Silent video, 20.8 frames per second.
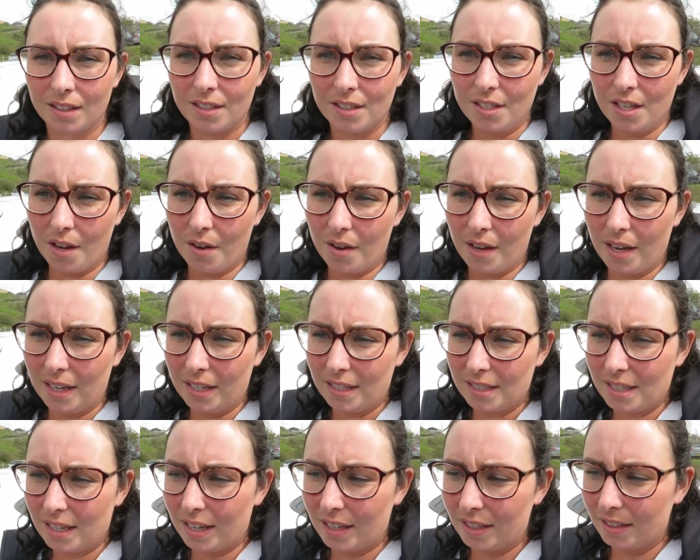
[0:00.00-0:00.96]
So I
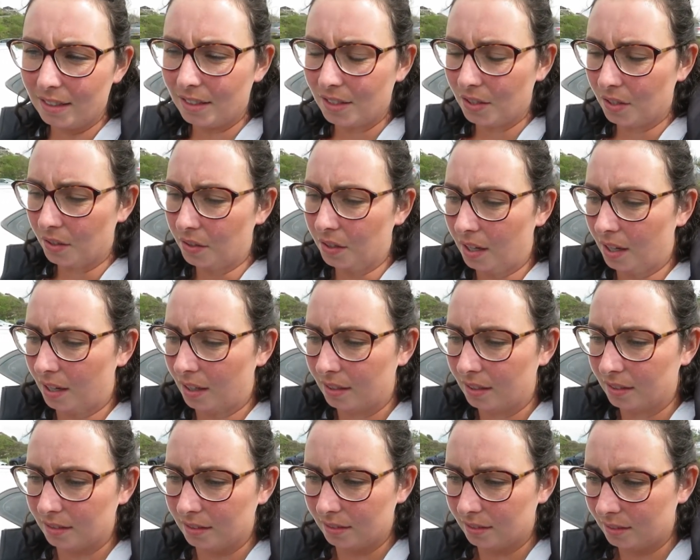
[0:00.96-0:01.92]
decided
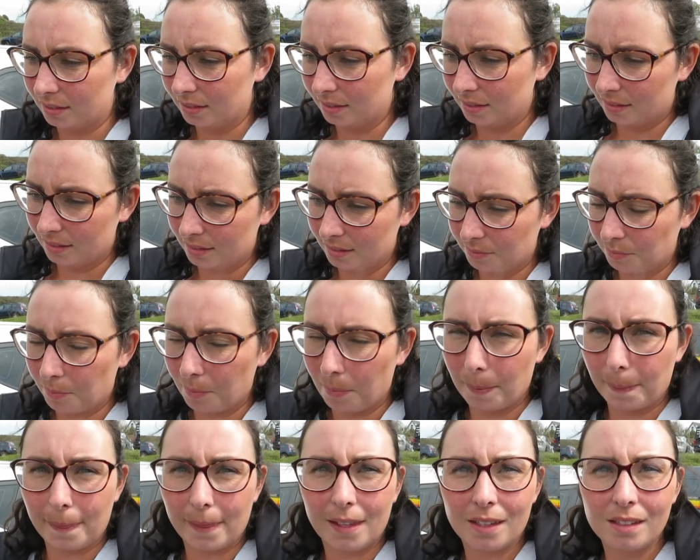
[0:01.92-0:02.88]
to
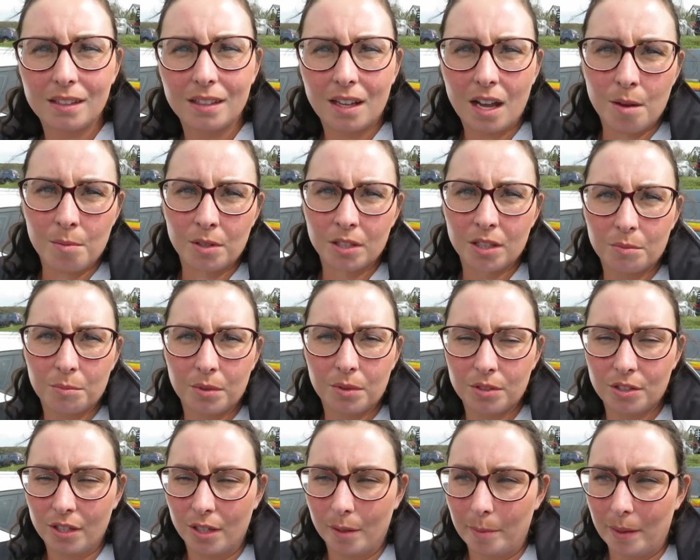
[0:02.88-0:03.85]
come on the
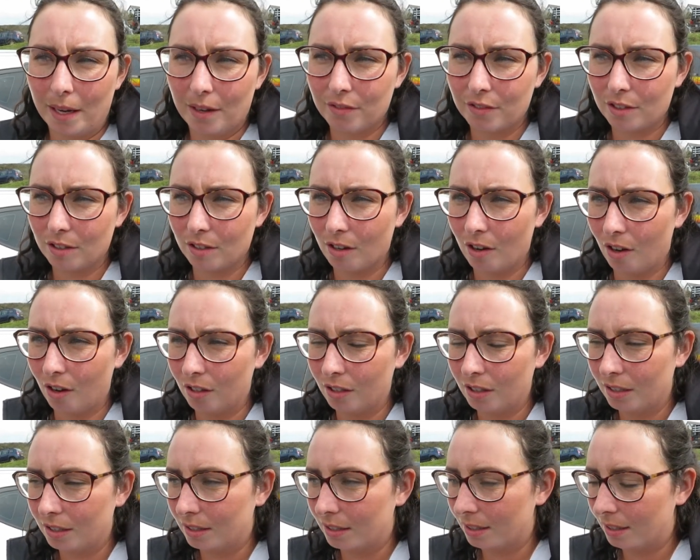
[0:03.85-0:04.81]
boat trip after
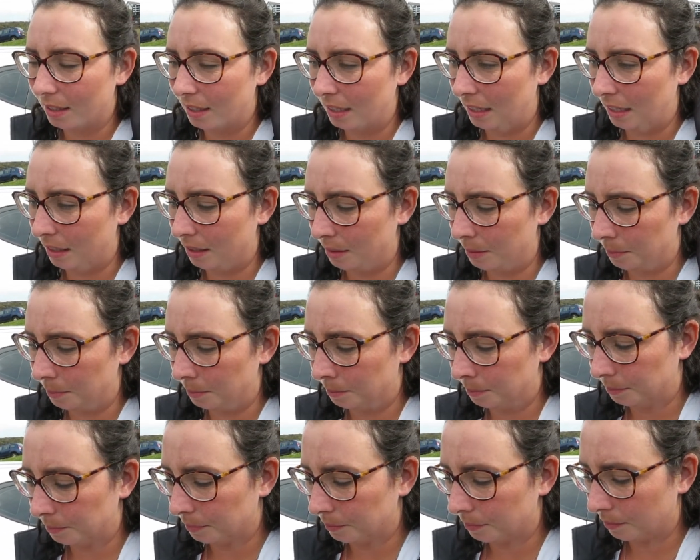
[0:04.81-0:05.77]
all.
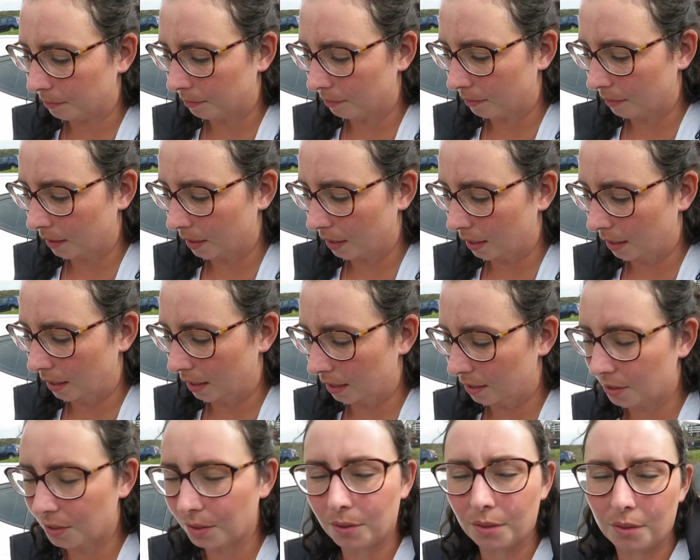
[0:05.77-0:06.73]

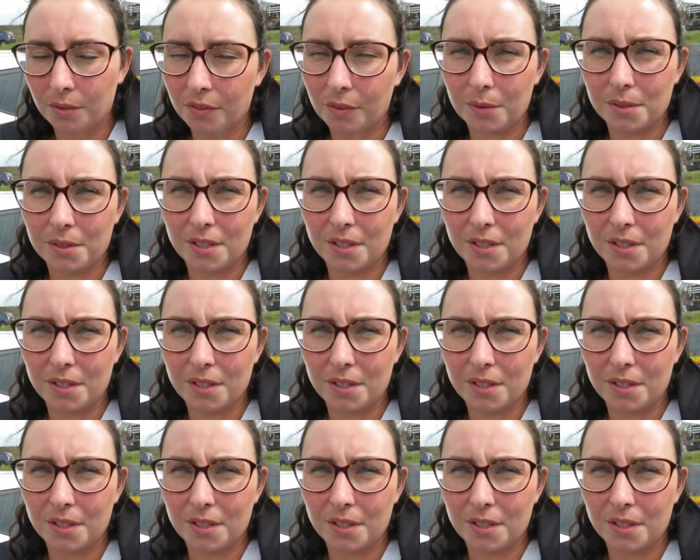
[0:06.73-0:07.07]
I don't know if it